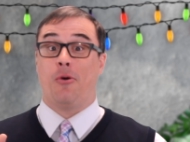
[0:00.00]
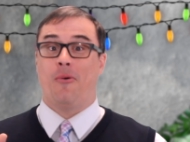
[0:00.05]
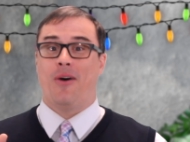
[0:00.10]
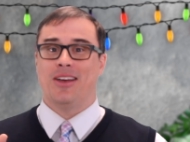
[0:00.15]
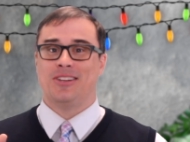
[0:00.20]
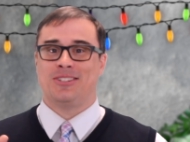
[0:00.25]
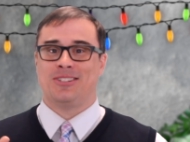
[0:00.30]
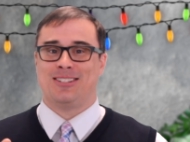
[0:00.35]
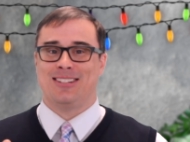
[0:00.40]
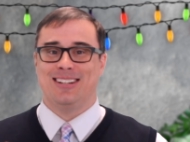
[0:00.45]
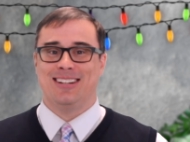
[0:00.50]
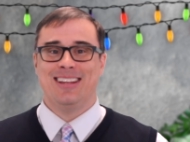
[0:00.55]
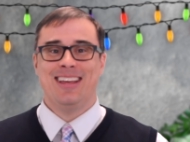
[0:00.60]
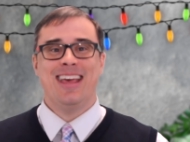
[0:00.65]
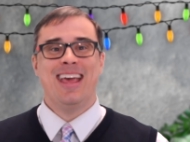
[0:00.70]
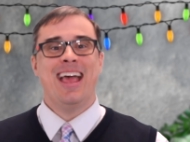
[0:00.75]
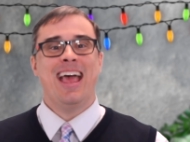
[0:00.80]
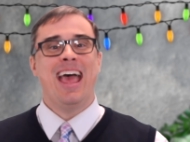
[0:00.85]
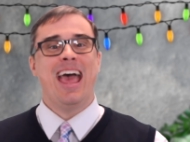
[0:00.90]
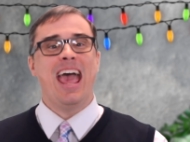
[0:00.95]
question.
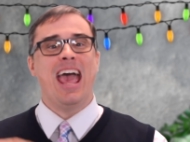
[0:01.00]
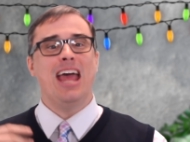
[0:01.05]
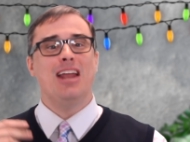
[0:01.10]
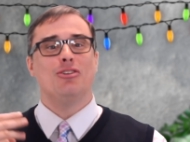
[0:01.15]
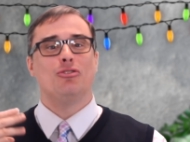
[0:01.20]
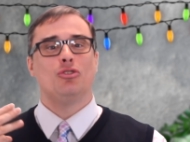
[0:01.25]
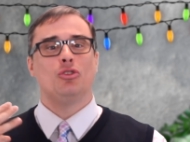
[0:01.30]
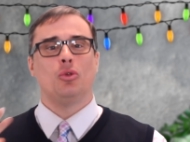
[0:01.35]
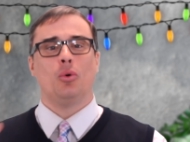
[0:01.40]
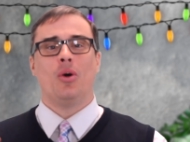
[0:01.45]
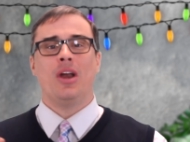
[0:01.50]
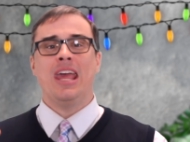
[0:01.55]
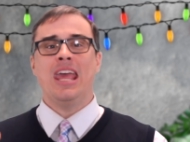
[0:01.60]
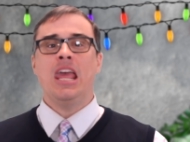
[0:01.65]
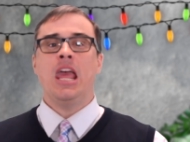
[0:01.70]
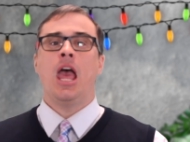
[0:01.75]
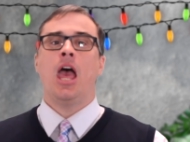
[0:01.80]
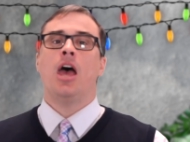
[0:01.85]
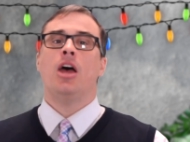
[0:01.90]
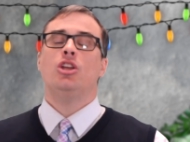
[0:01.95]
And
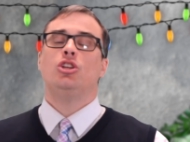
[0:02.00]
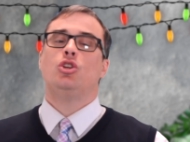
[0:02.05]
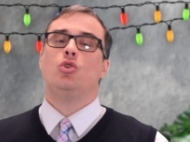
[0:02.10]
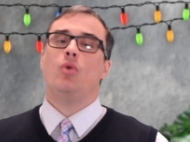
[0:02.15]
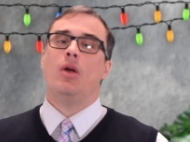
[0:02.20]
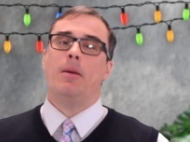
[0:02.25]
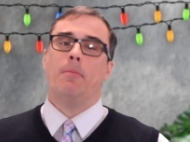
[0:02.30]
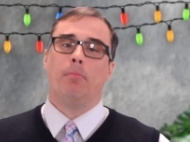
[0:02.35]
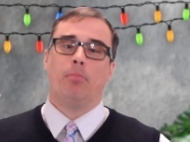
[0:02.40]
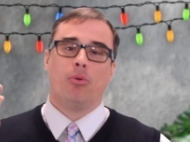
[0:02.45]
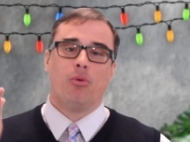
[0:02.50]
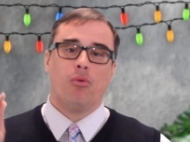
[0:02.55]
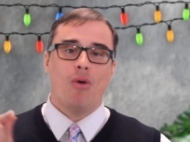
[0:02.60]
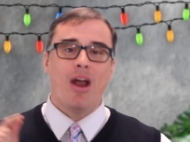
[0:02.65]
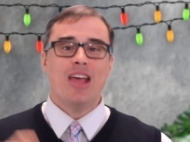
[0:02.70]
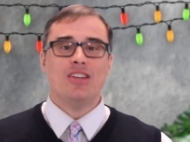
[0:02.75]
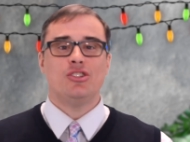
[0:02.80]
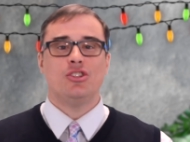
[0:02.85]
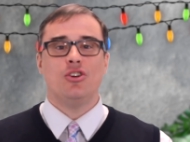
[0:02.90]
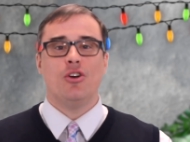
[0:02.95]
three, to
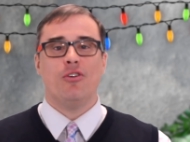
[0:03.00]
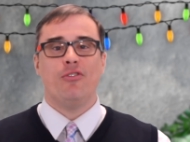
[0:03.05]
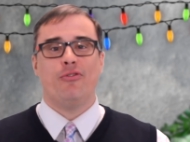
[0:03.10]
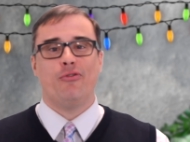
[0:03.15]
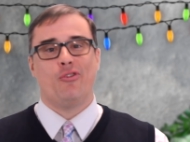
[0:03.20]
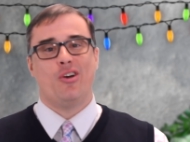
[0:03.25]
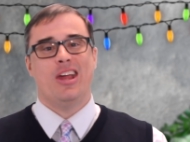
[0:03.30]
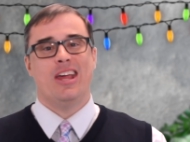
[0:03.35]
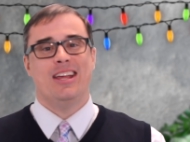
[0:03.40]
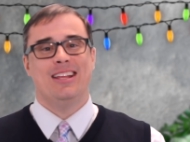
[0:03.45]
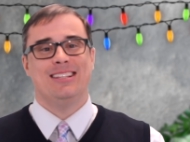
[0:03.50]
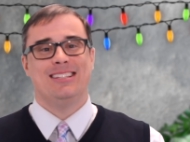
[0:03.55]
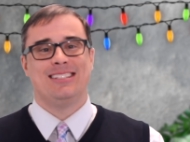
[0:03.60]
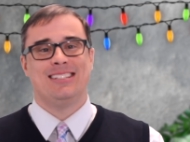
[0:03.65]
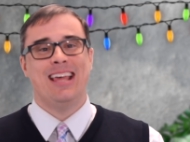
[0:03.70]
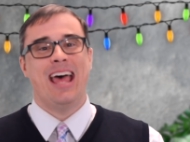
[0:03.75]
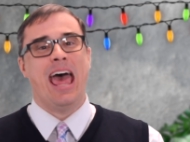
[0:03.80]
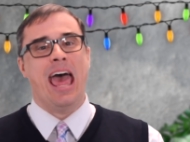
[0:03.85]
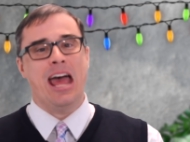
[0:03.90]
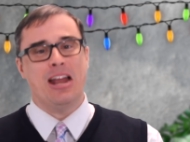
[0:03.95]
impress your
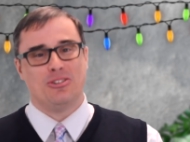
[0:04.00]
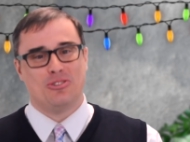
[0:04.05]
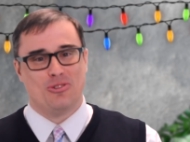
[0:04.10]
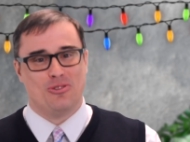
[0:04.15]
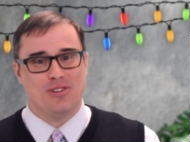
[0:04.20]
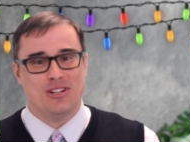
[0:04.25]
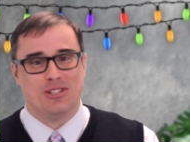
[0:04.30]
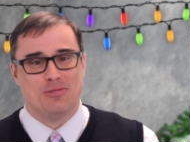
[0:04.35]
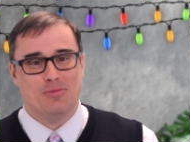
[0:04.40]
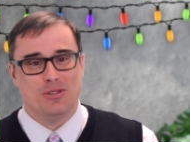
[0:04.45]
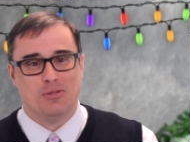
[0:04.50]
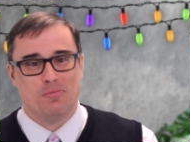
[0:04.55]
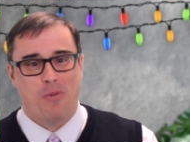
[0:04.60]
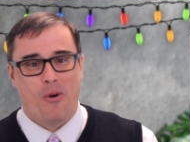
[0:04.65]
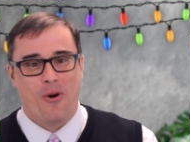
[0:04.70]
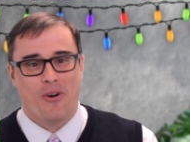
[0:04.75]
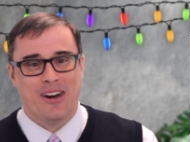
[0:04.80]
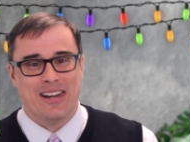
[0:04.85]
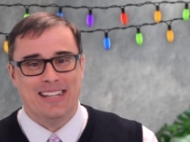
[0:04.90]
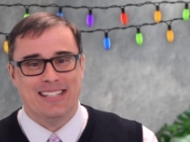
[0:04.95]
friends at Christmas
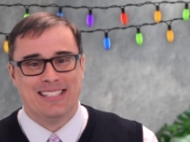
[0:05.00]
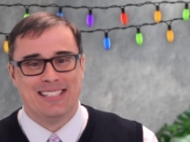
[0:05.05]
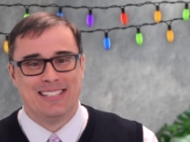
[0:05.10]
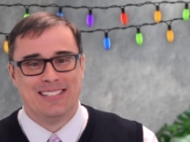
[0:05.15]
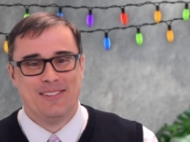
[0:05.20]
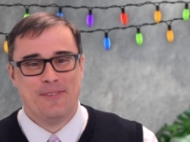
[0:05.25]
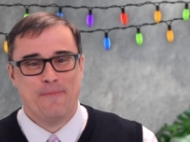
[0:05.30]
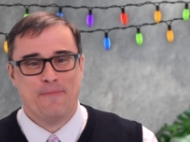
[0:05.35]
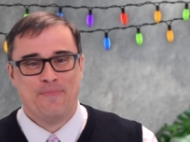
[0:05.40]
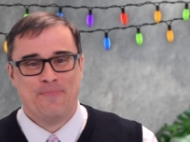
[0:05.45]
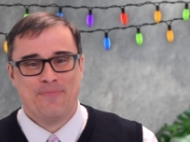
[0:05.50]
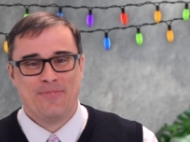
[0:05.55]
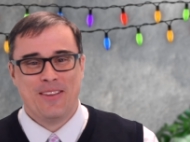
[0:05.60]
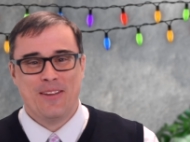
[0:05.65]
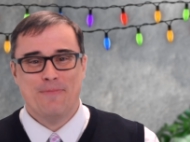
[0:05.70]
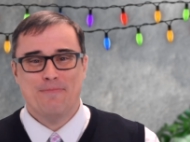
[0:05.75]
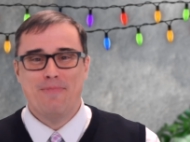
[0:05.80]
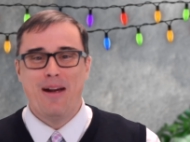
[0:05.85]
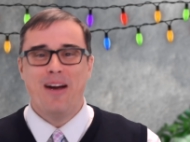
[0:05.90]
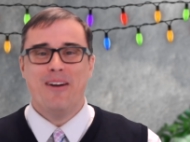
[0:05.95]
parties.
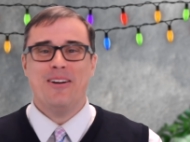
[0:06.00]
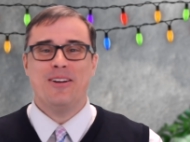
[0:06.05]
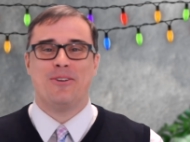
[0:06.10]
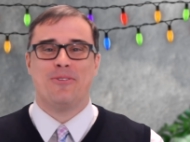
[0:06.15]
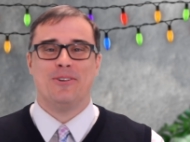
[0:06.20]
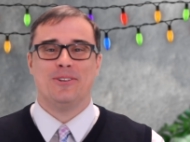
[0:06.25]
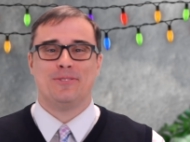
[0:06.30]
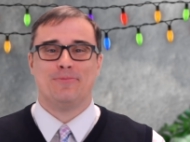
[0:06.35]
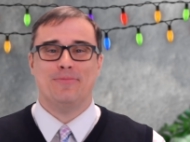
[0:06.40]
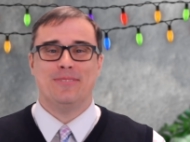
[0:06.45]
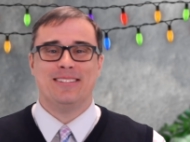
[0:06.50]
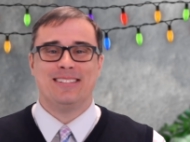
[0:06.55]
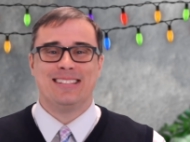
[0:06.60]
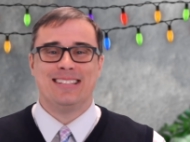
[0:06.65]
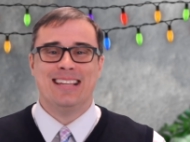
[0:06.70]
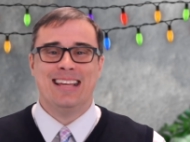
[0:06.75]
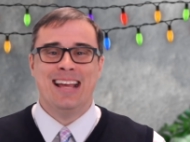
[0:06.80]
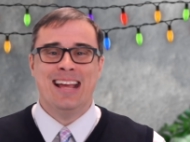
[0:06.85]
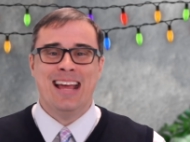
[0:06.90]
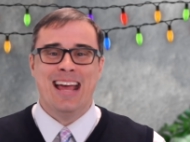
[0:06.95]
Merry
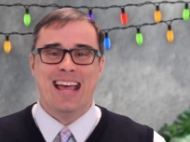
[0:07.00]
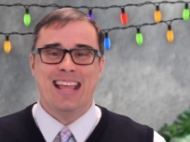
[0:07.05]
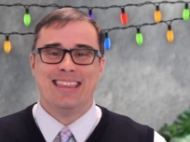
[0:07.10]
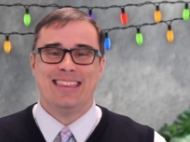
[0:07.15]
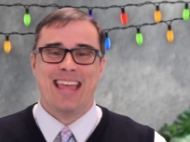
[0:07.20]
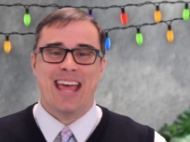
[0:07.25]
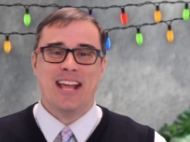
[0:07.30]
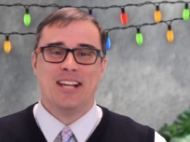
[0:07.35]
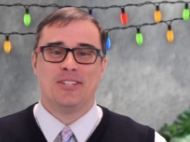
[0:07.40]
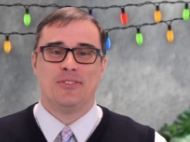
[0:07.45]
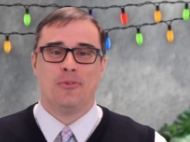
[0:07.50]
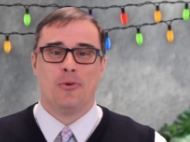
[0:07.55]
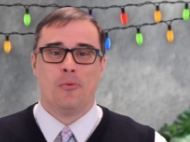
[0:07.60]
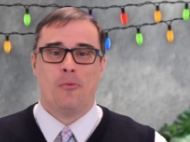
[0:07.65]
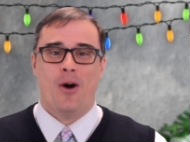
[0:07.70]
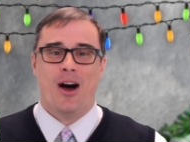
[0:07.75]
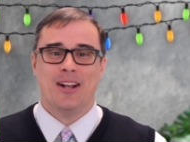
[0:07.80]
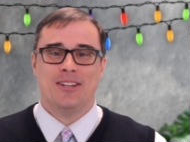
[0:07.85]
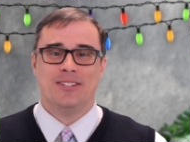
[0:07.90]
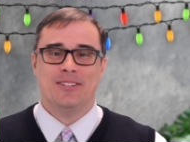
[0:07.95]
Christmas, and thanks for
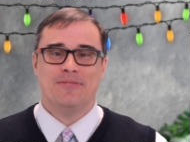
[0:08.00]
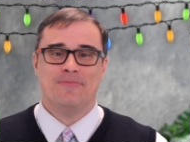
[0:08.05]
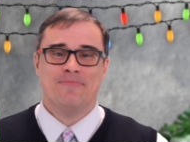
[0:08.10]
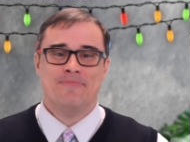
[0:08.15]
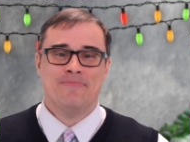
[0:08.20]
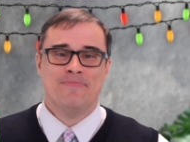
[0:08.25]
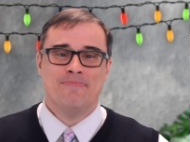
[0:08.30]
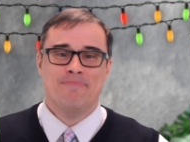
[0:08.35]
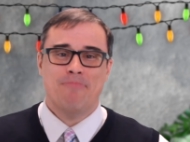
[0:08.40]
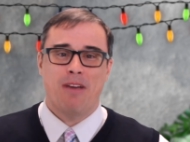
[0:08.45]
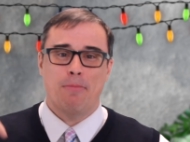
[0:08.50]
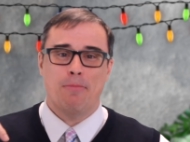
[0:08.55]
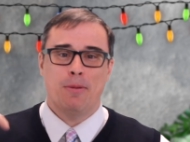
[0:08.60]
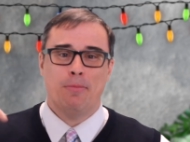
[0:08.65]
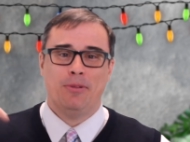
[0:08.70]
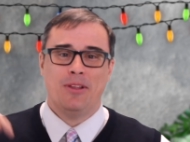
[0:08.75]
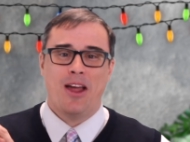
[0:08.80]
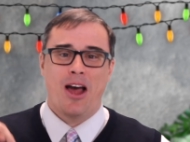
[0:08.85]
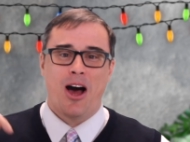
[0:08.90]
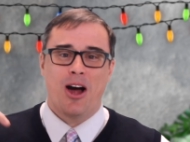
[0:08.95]
watching. My
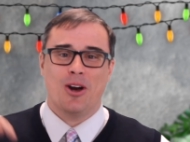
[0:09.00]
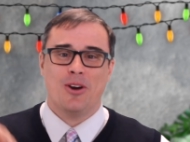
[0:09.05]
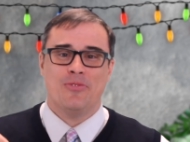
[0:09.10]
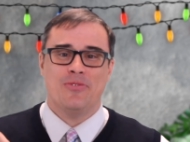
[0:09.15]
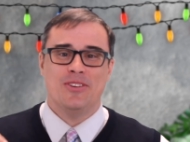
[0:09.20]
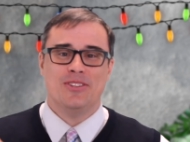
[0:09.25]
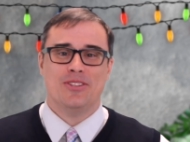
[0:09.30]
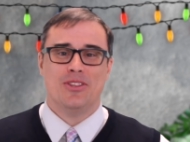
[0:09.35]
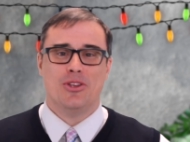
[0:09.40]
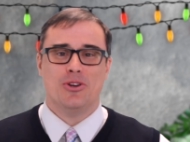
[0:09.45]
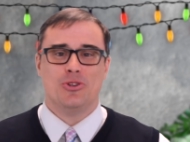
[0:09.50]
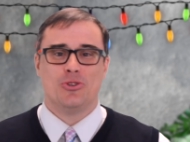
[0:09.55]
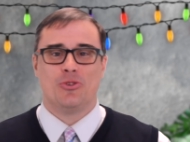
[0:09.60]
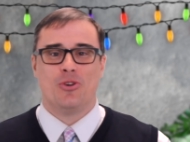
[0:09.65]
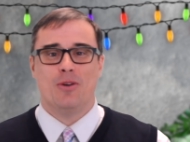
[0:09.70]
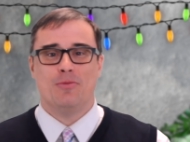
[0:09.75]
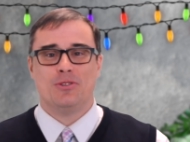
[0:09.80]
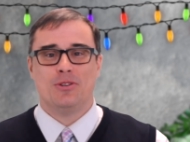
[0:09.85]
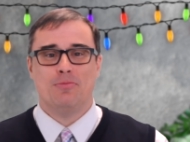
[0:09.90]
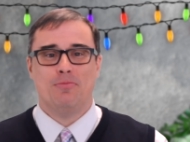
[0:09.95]
bibliography is in the
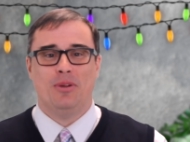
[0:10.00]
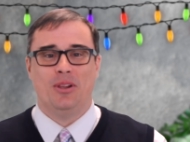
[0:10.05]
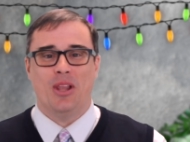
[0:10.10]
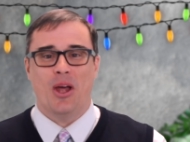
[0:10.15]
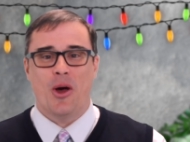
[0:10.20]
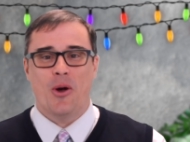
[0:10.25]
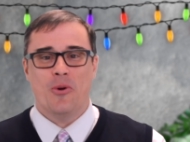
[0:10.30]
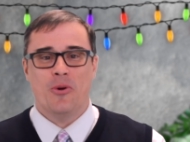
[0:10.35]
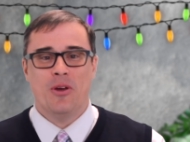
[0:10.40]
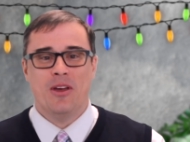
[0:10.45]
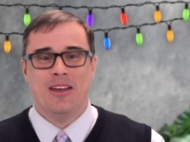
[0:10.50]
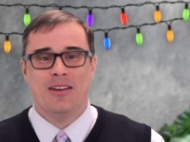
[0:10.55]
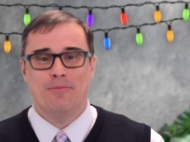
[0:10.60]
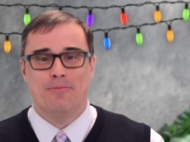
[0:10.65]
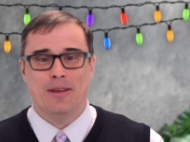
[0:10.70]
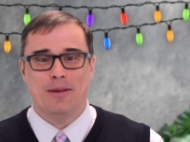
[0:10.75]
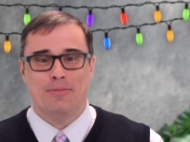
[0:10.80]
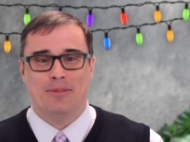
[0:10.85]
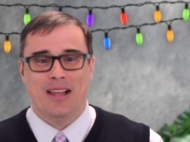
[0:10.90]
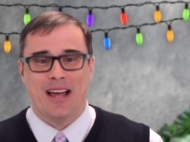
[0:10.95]
description below.
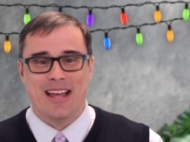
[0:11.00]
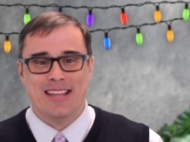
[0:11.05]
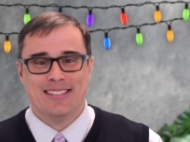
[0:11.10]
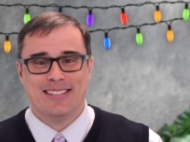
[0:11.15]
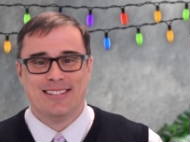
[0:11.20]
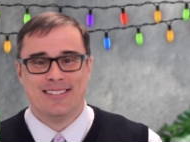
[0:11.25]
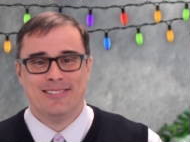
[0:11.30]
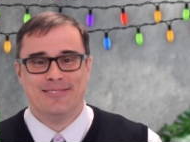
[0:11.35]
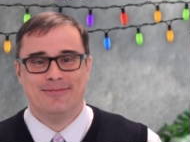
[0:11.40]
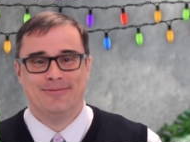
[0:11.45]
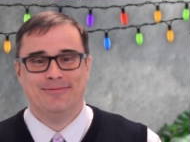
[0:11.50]
Be blessed.